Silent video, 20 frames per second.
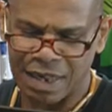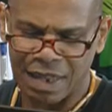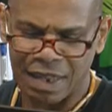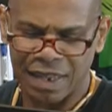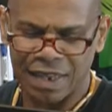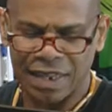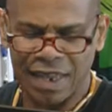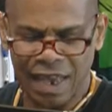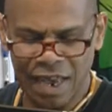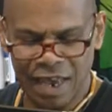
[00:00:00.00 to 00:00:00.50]

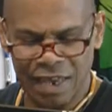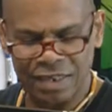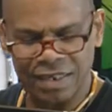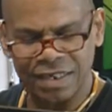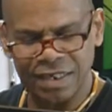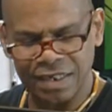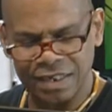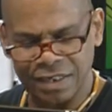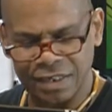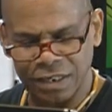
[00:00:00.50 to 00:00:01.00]
Yes,
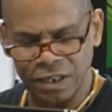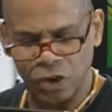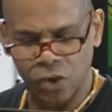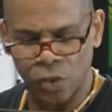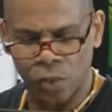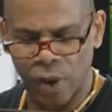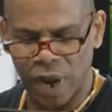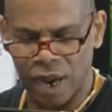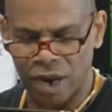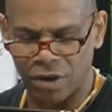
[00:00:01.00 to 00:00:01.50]
as an
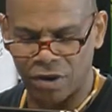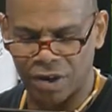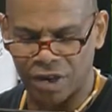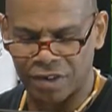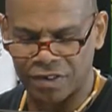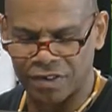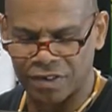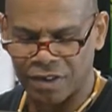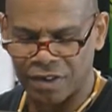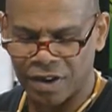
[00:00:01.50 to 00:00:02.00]

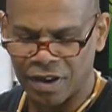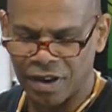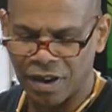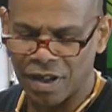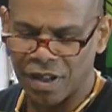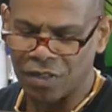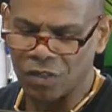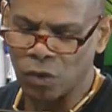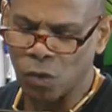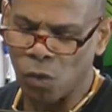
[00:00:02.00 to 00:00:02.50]
Aquarius,
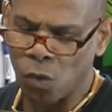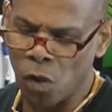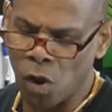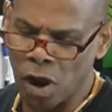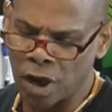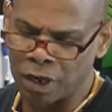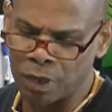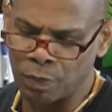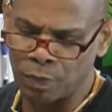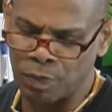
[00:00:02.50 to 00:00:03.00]
the
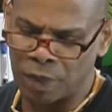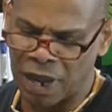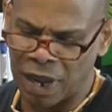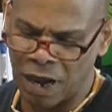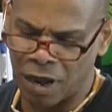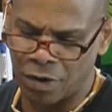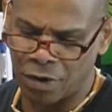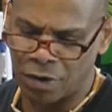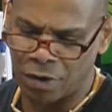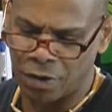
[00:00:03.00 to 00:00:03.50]
water
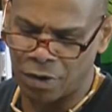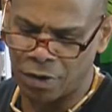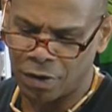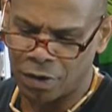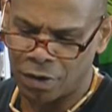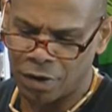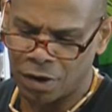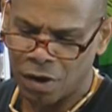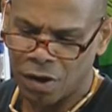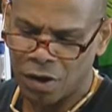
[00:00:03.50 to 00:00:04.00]
bearer.
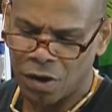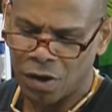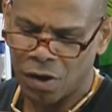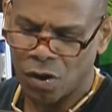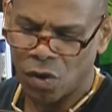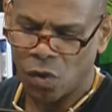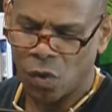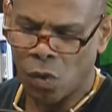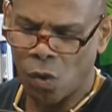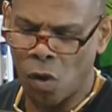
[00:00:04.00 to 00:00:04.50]

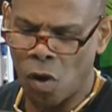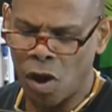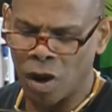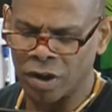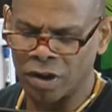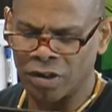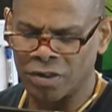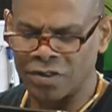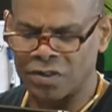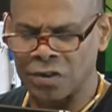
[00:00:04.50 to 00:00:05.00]

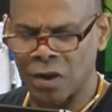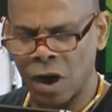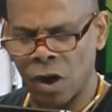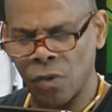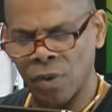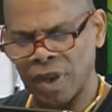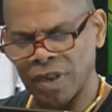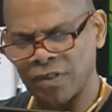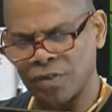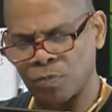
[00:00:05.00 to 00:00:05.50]
Water is
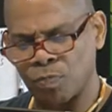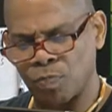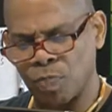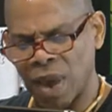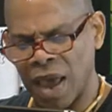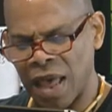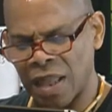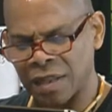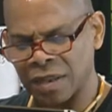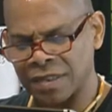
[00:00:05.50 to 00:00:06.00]
always
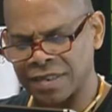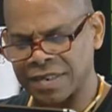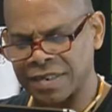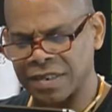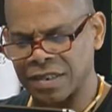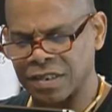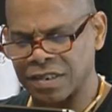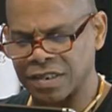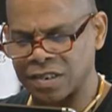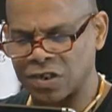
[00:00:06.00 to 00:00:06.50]
balanced
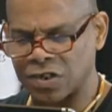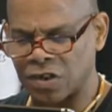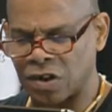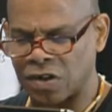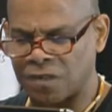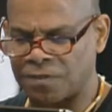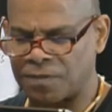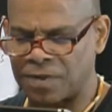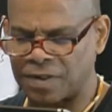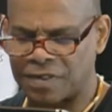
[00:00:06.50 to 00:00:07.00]
to the
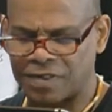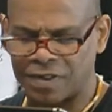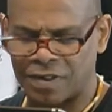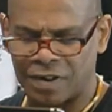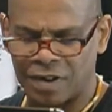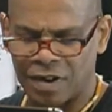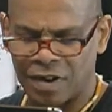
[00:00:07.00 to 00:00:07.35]
surface